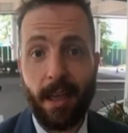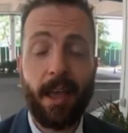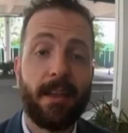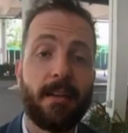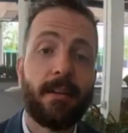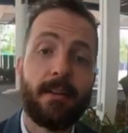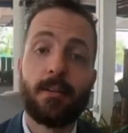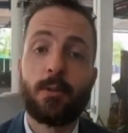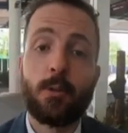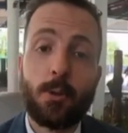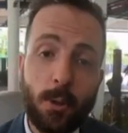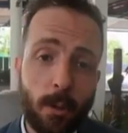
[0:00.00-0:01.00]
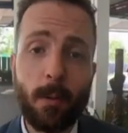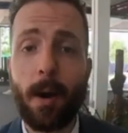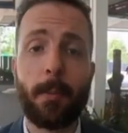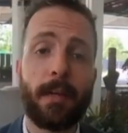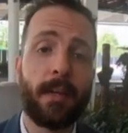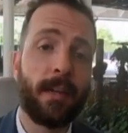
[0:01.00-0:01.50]
And to show
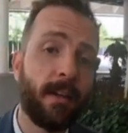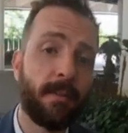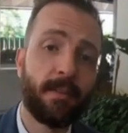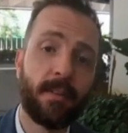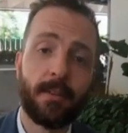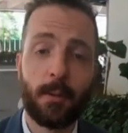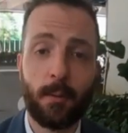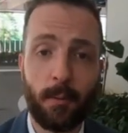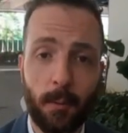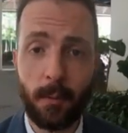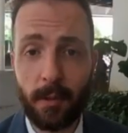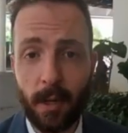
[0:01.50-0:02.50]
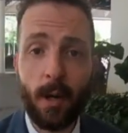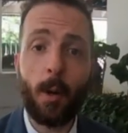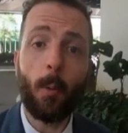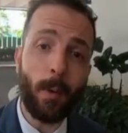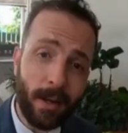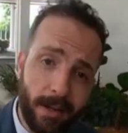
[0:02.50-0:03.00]
our love to food,
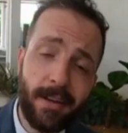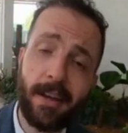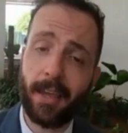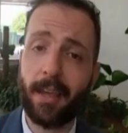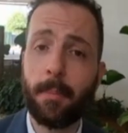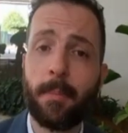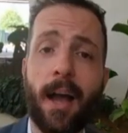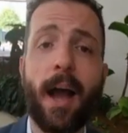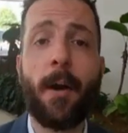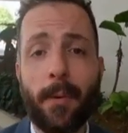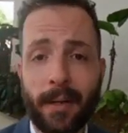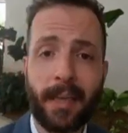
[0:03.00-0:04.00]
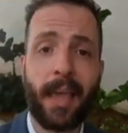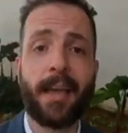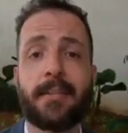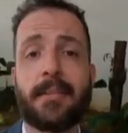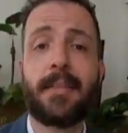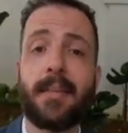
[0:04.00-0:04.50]
we named our
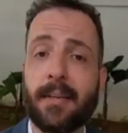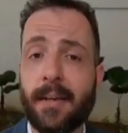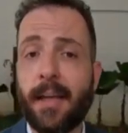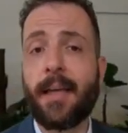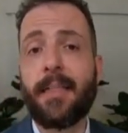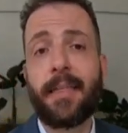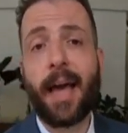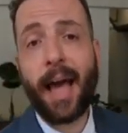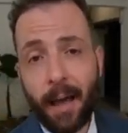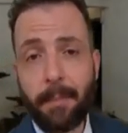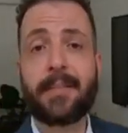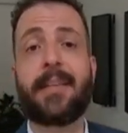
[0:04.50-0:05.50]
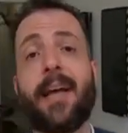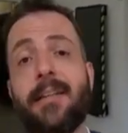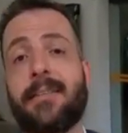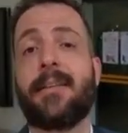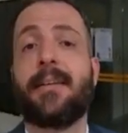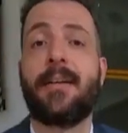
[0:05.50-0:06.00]
canteen the Habitat,
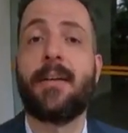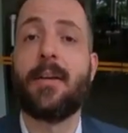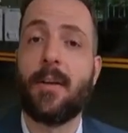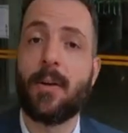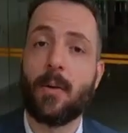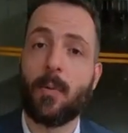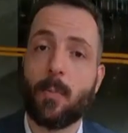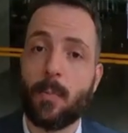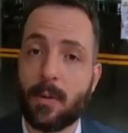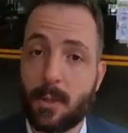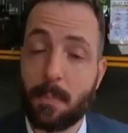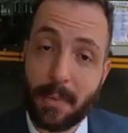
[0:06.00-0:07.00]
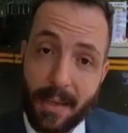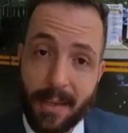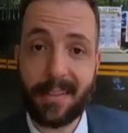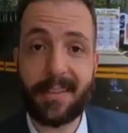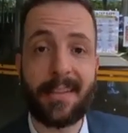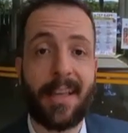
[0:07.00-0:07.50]
which
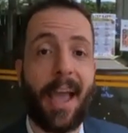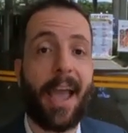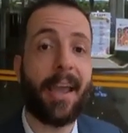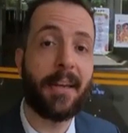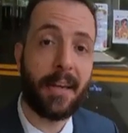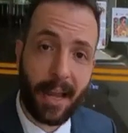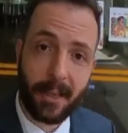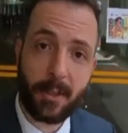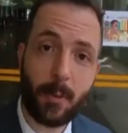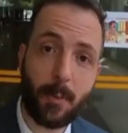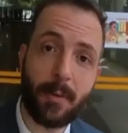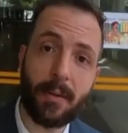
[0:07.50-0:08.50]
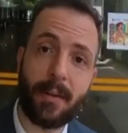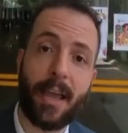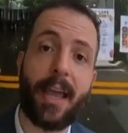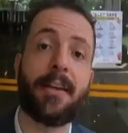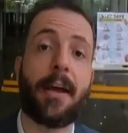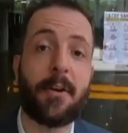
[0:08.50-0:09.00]
means a natural
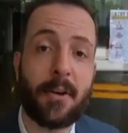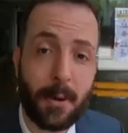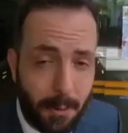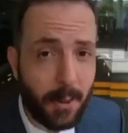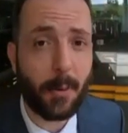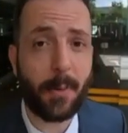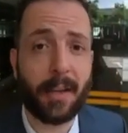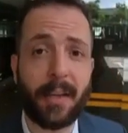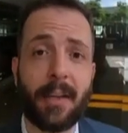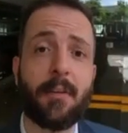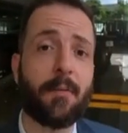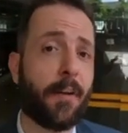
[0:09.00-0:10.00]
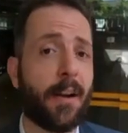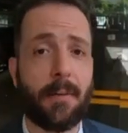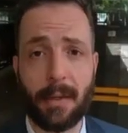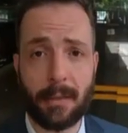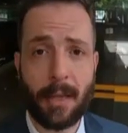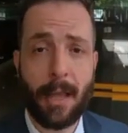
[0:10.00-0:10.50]
and a nurturing
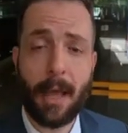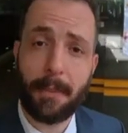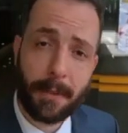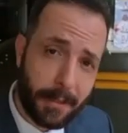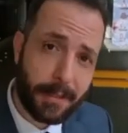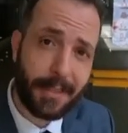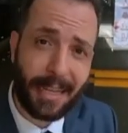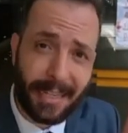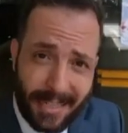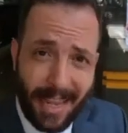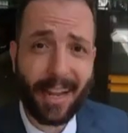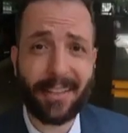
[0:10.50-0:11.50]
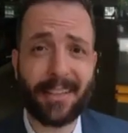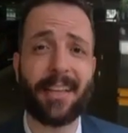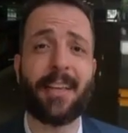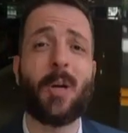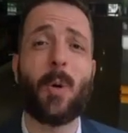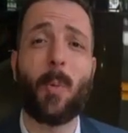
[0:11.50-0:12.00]
environment. And this is
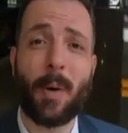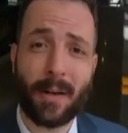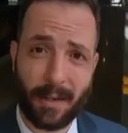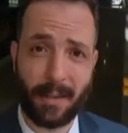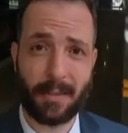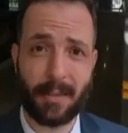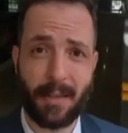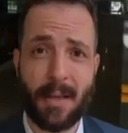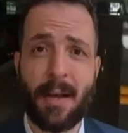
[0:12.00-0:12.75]
exactly what it is.